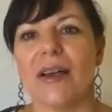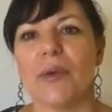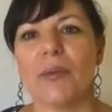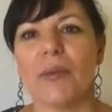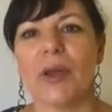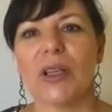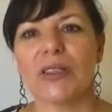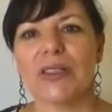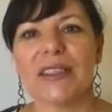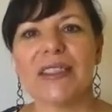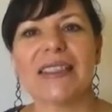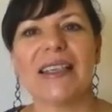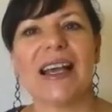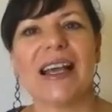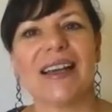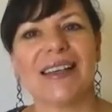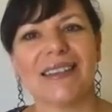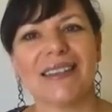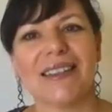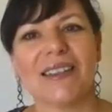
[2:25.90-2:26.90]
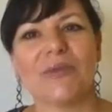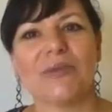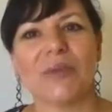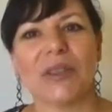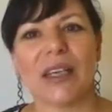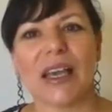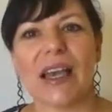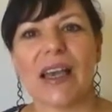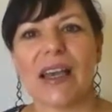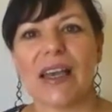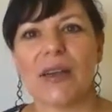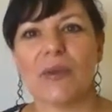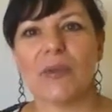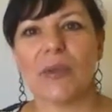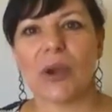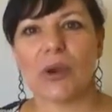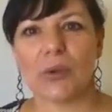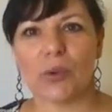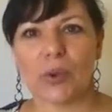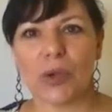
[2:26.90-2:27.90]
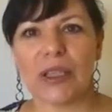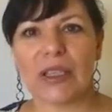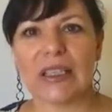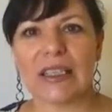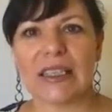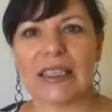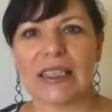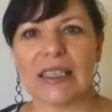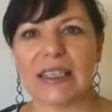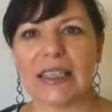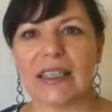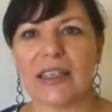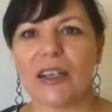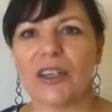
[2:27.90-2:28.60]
multitasking became a real thing.